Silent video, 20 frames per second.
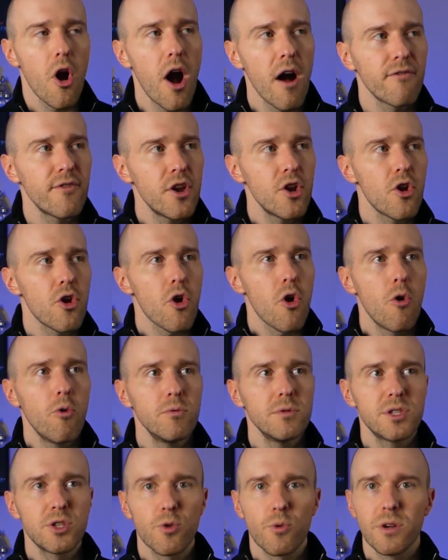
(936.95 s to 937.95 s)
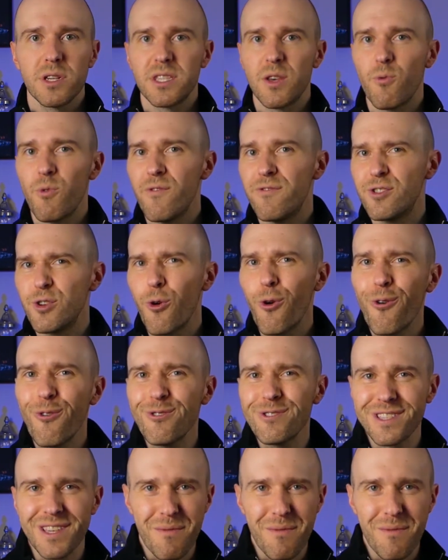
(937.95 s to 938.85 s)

Often our own stories that we've told